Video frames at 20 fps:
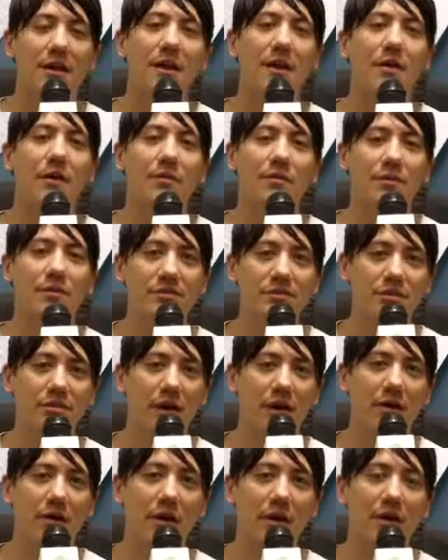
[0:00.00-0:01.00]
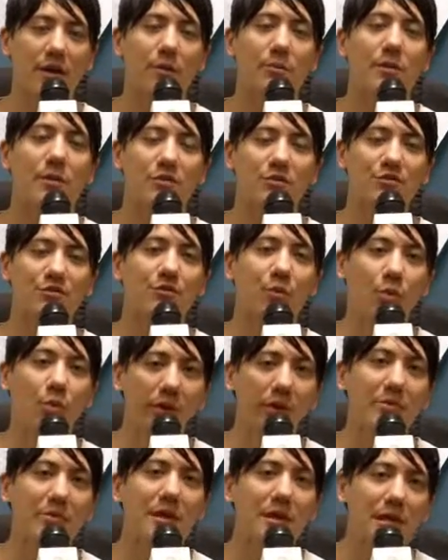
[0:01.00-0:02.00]
and day out. This guy right here meets
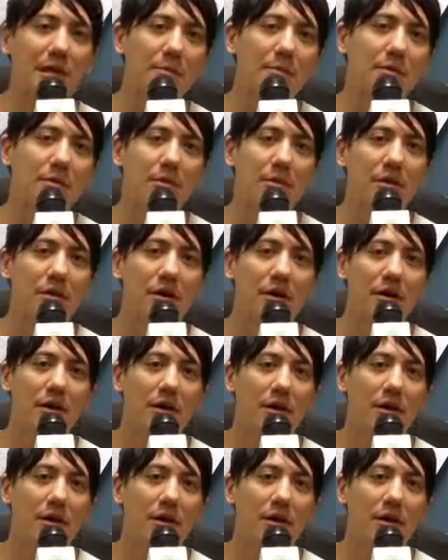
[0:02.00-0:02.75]
40 people.